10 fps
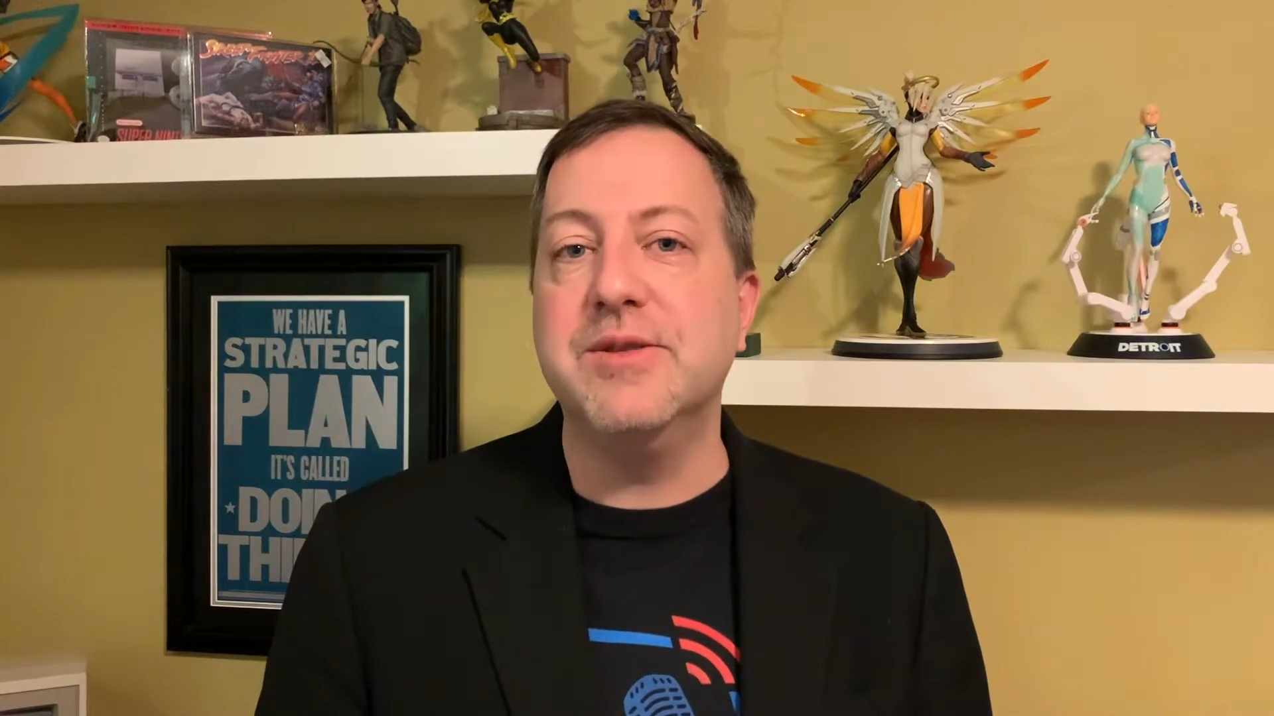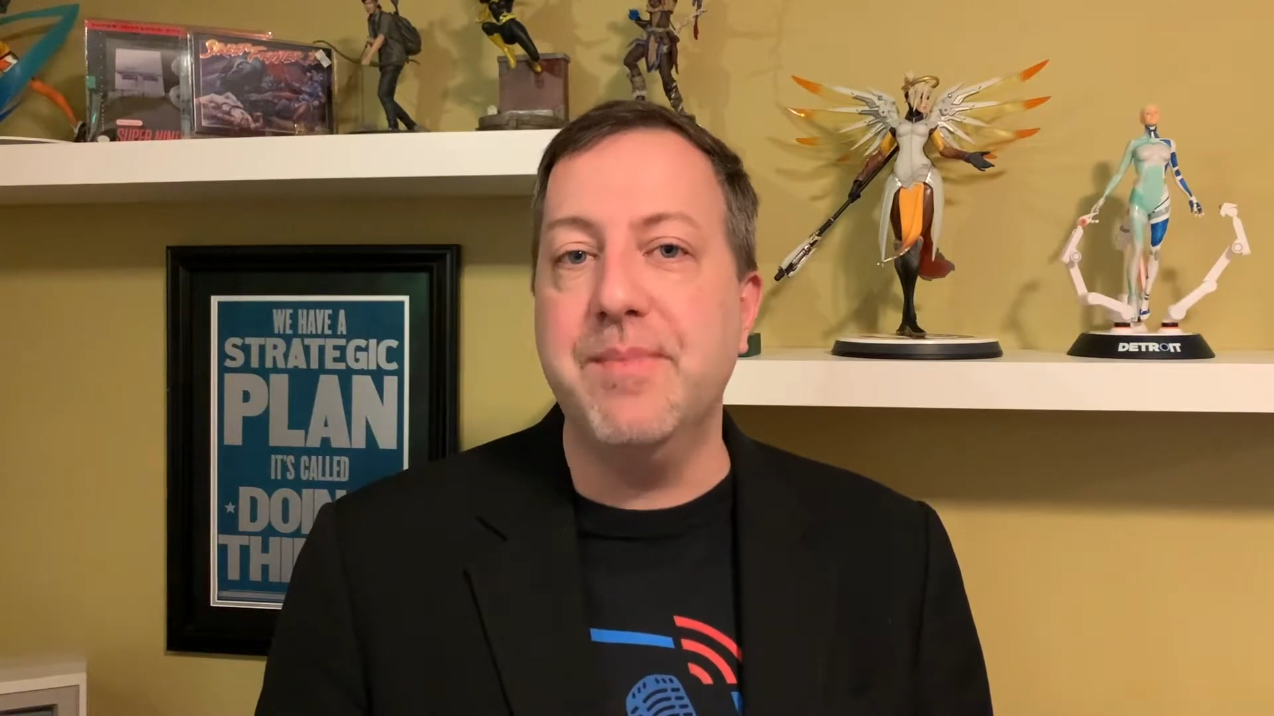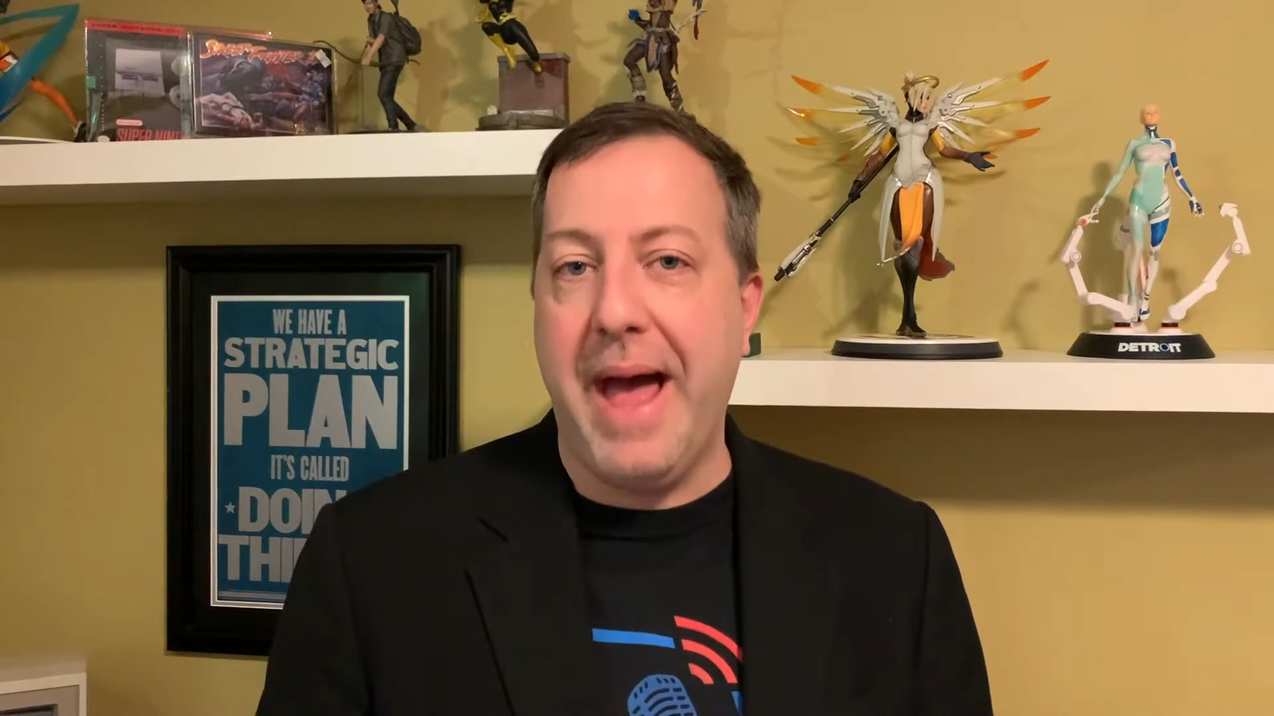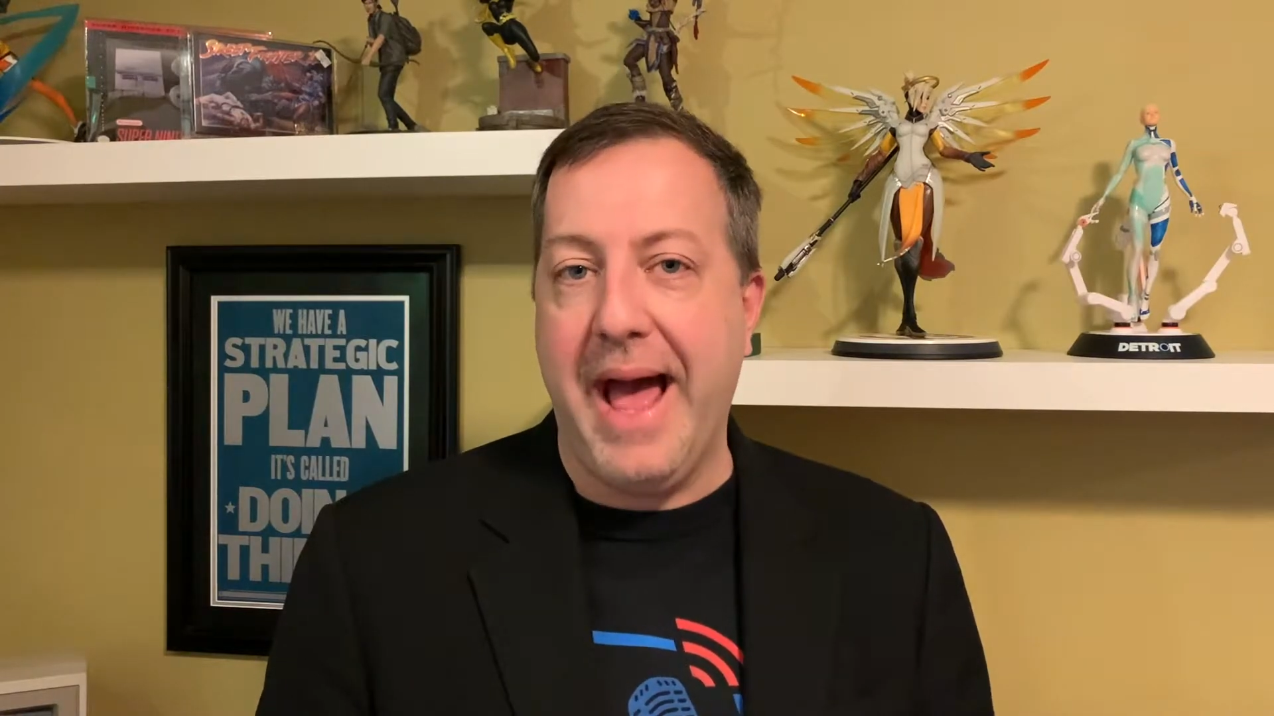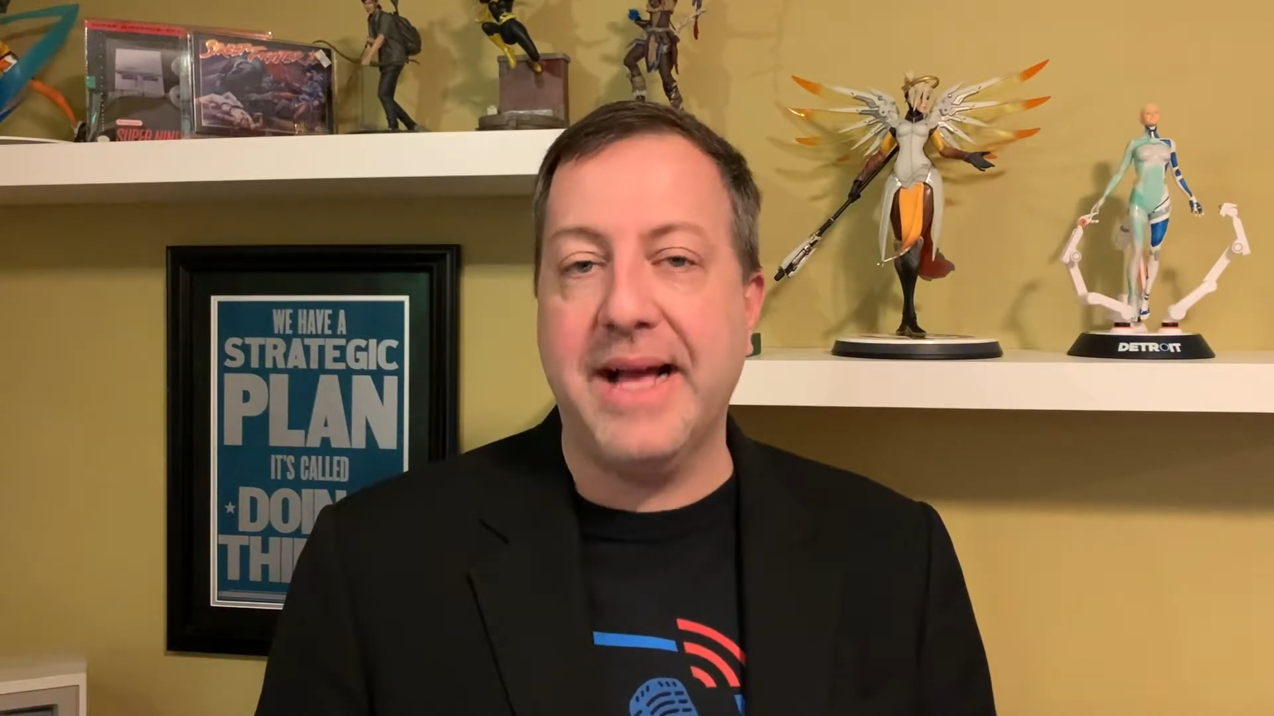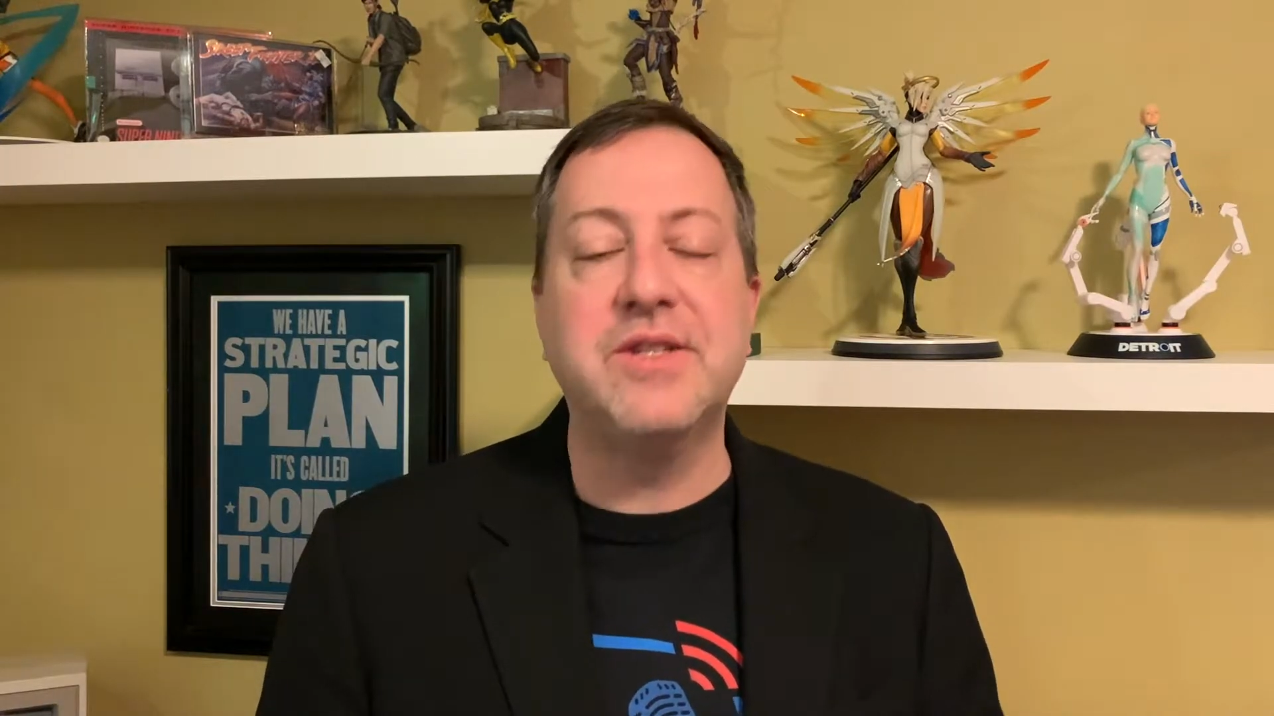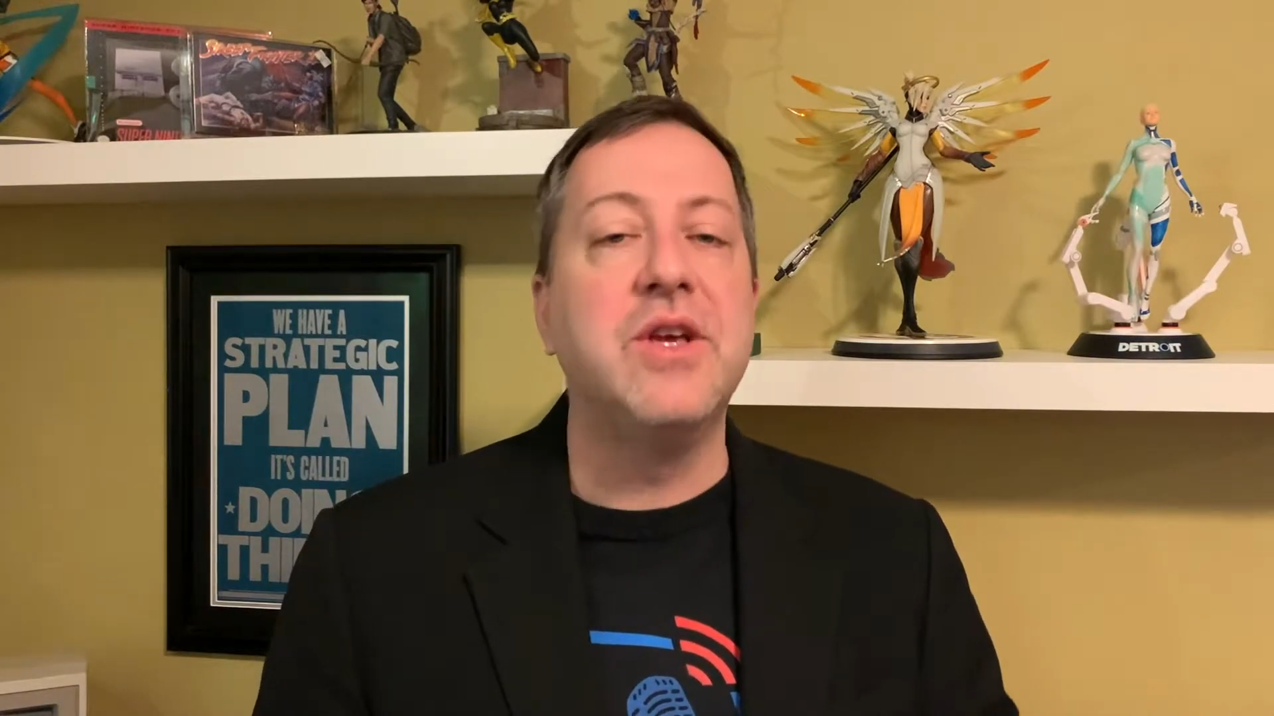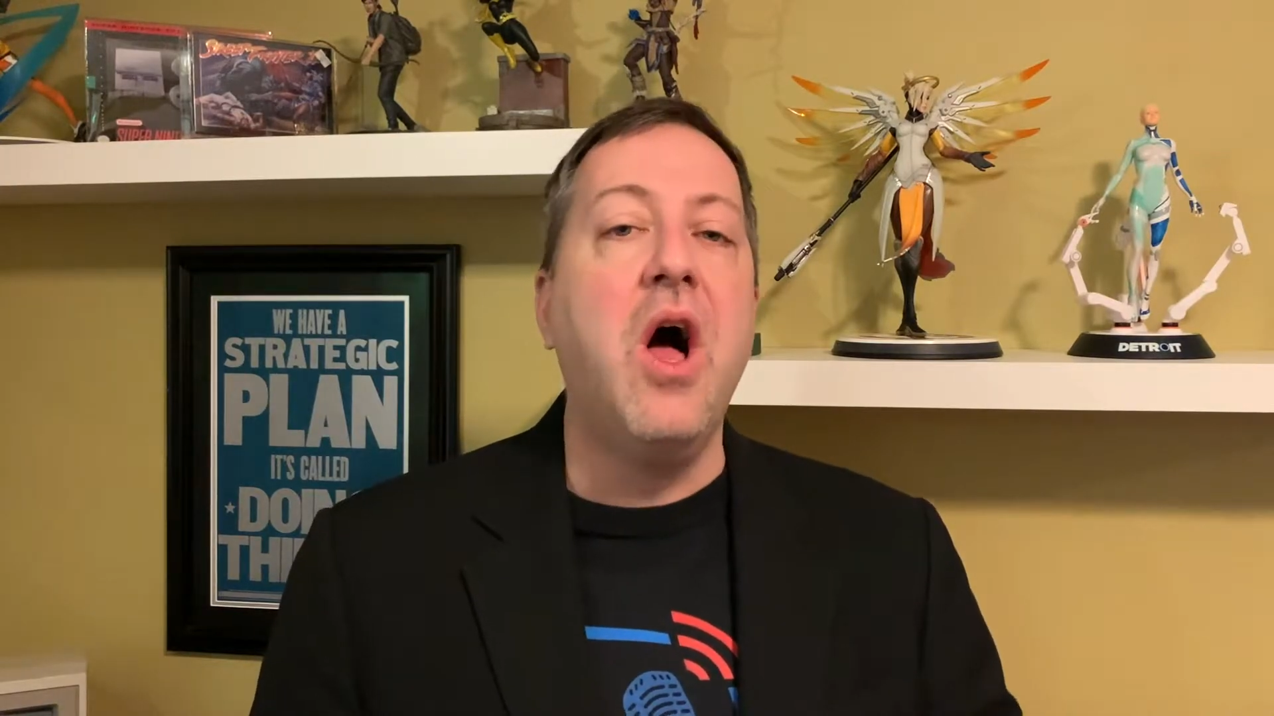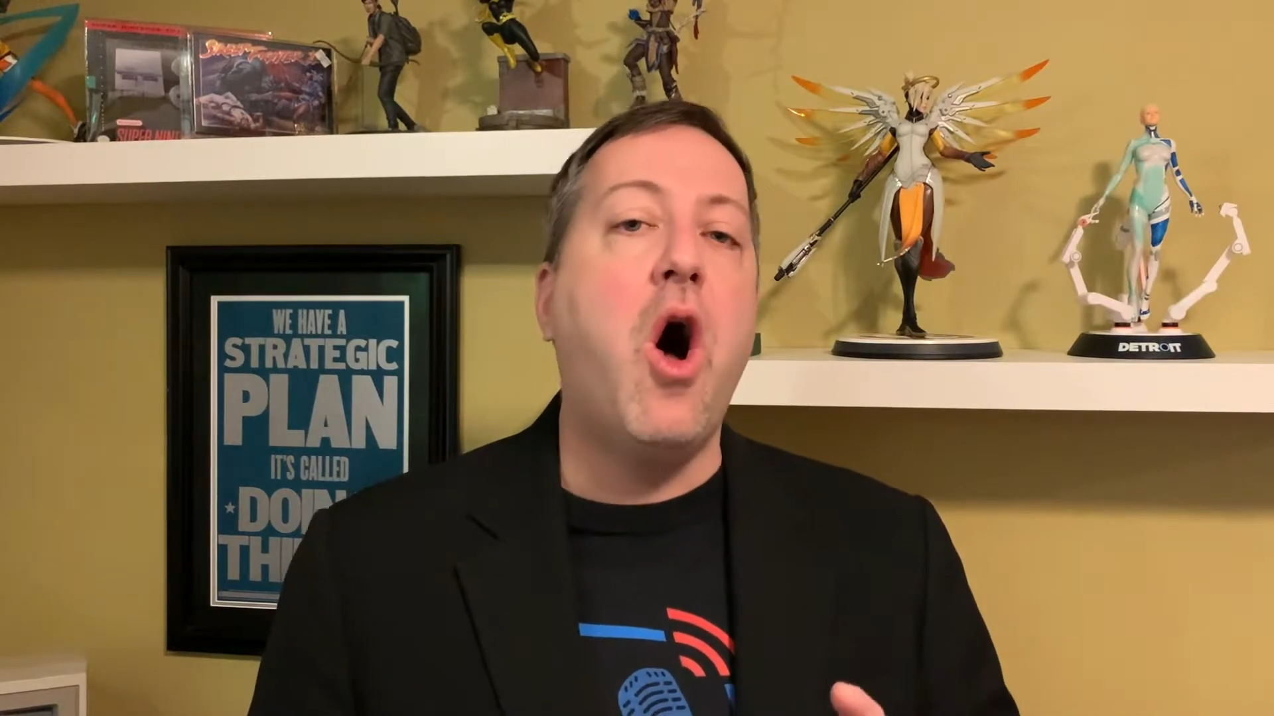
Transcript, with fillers: Macs